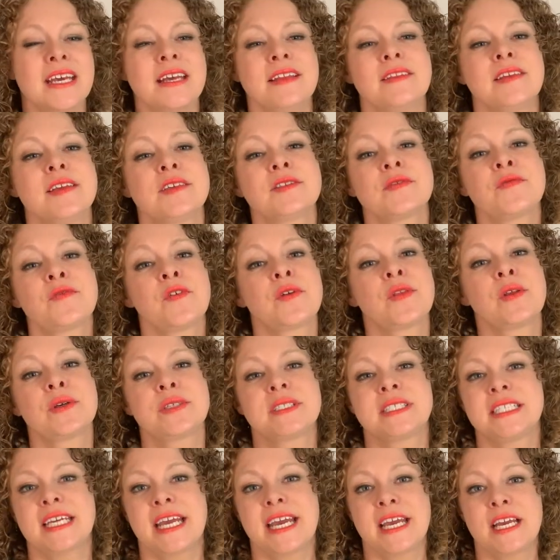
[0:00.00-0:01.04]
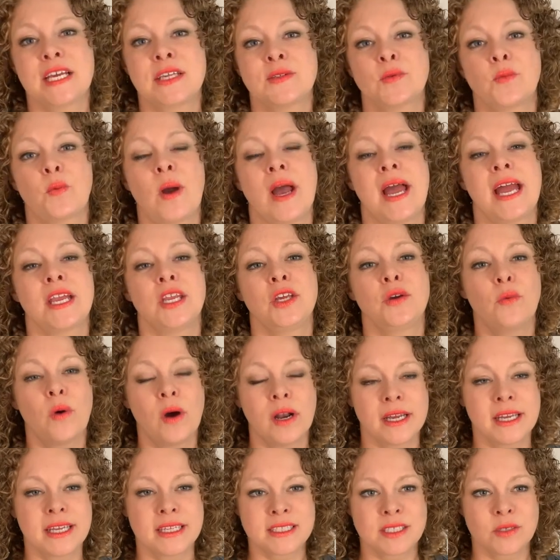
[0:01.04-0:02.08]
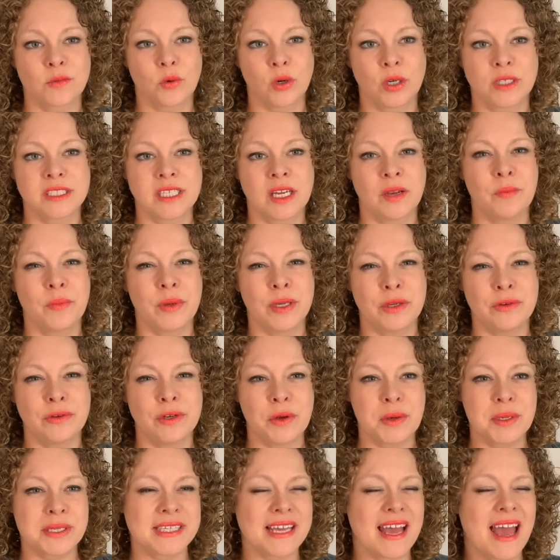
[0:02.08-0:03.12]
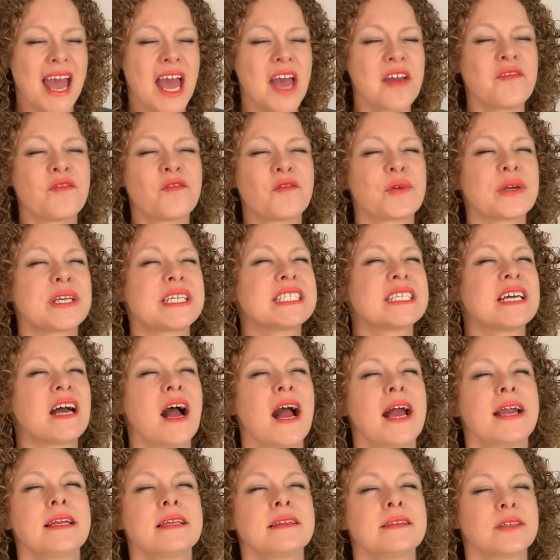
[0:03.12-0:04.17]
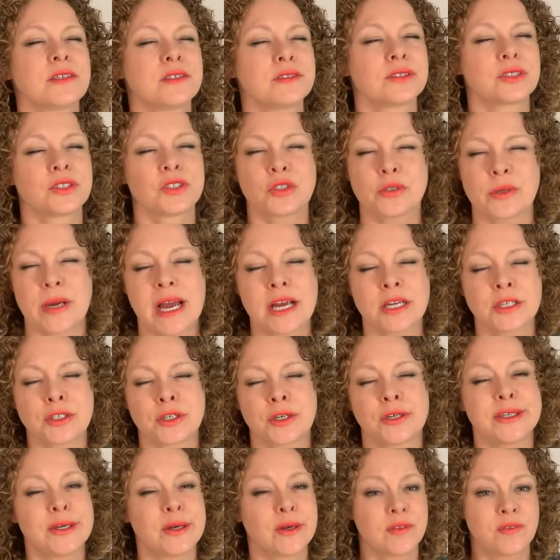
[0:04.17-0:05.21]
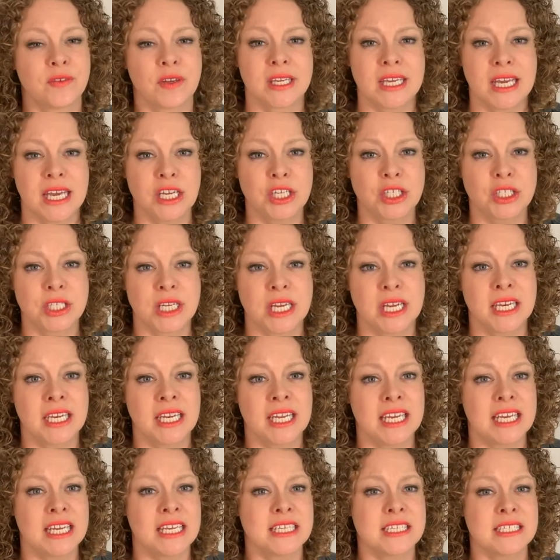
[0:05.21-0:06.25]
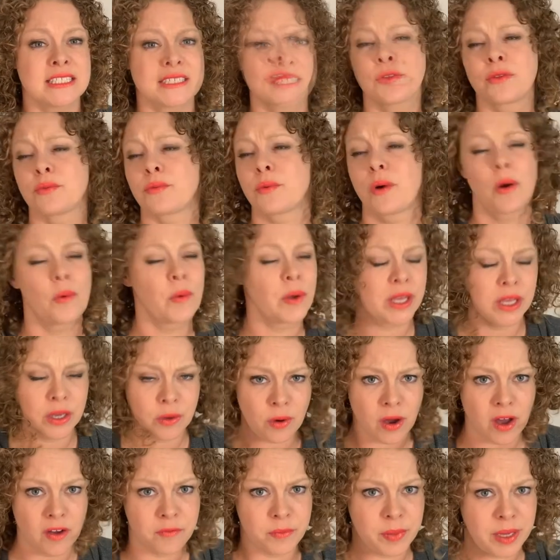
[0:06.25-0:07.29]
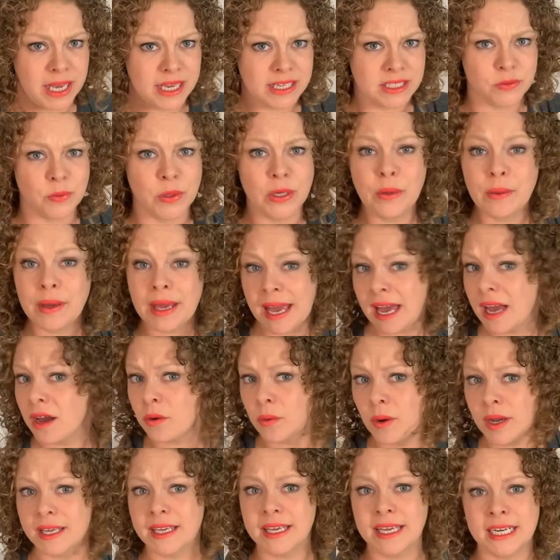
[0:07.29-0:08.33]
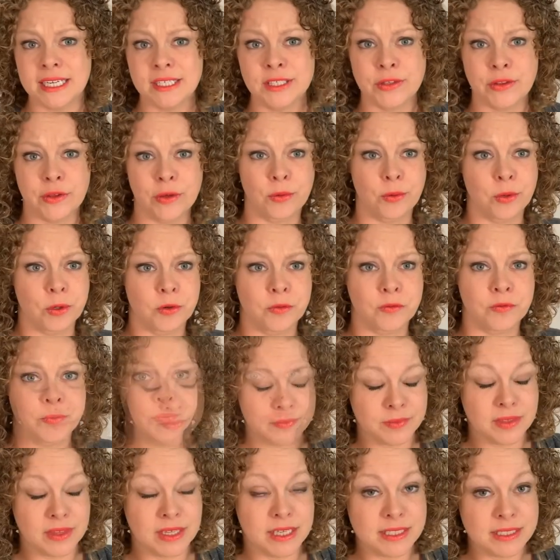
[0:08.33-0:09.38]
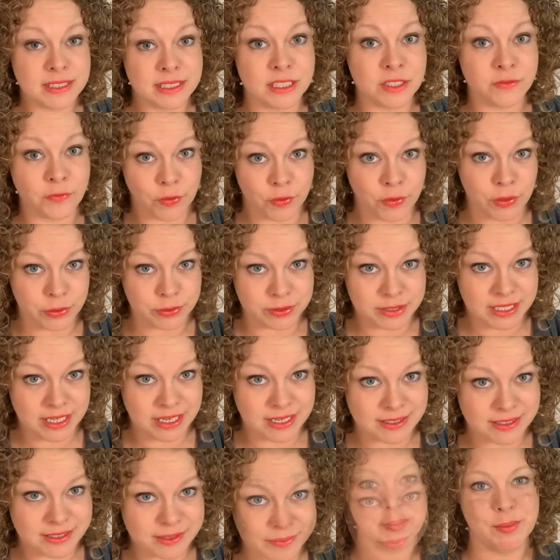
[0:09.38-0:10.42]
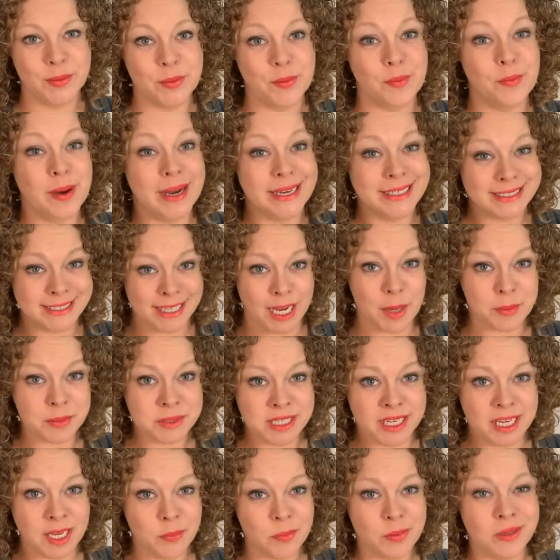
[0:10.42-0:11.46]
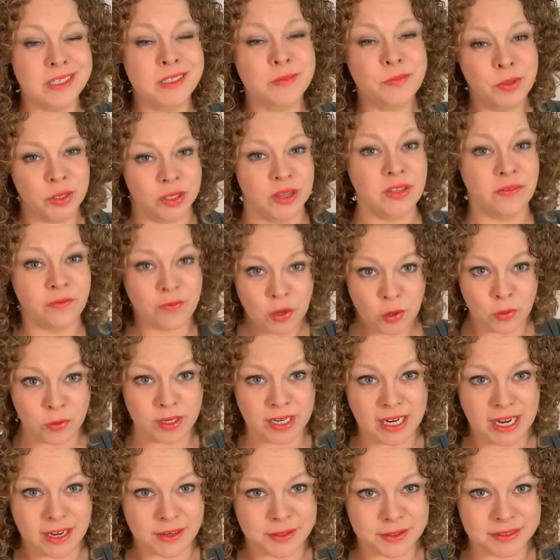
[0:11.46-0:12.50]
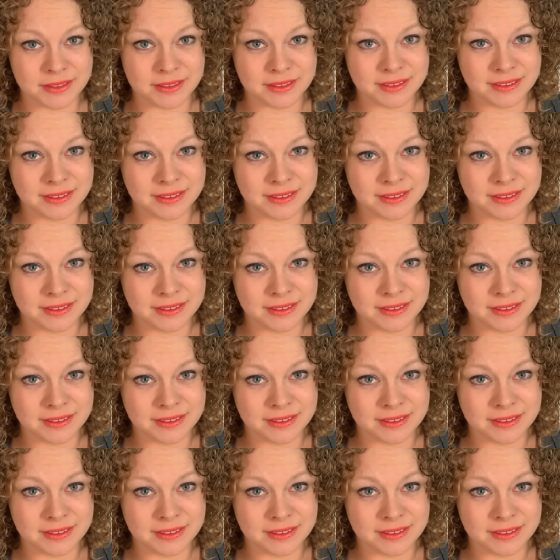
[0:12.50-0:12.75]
These are for those days when you want to get some work done, but you notice every tiny little distraction or notification is throwing you off pace, when you can't quite get into the groove. This is for those days. My top tip is put the phone down.